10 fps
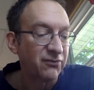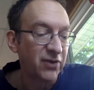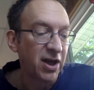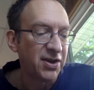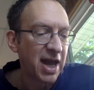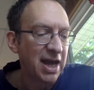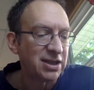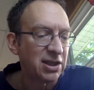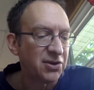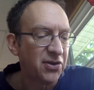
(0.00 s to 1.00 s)
It felt
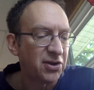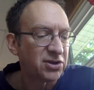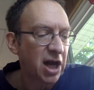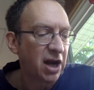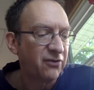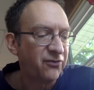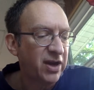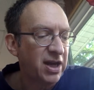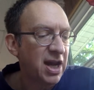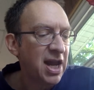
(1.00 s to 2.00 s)
nice under their tired
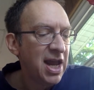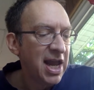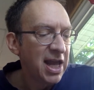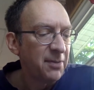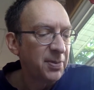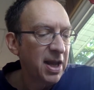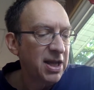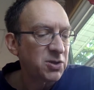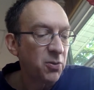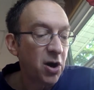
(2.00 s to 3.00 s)
feet, in a
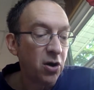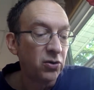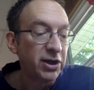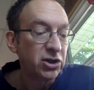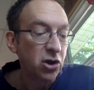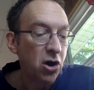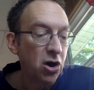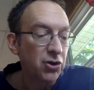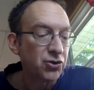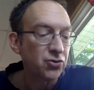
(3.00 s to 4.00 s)
place where only
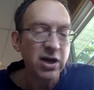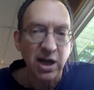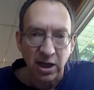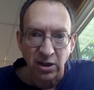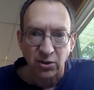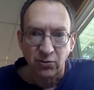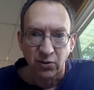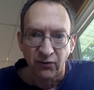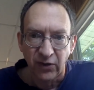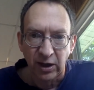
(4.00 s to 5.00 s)
tall trees
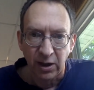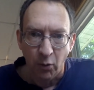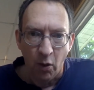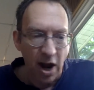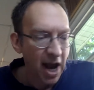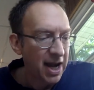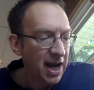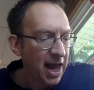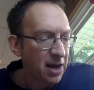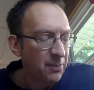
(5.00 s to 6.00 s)
grew very wide and